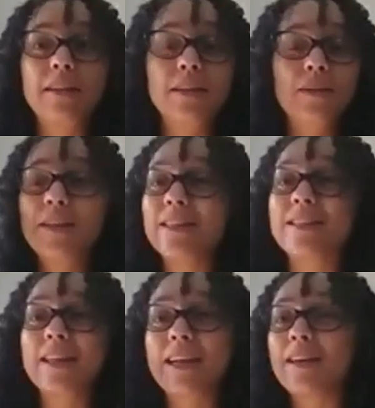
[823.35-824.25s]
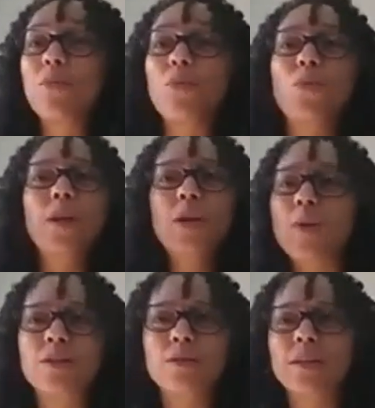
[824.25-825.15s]
He's like, what do you
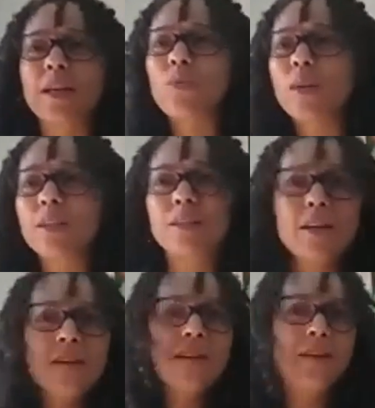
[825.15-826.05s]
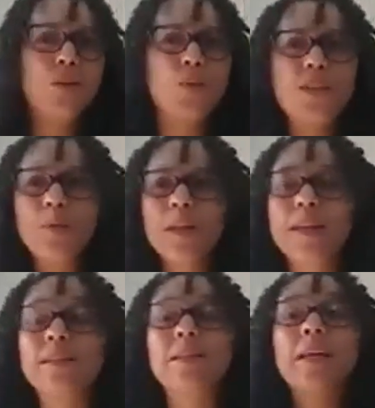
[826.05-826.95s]
want to do today? What's your
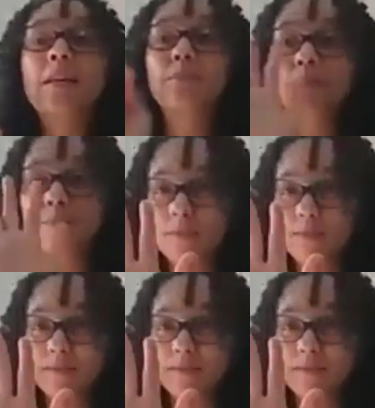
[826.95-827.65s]
plans? And I'm like,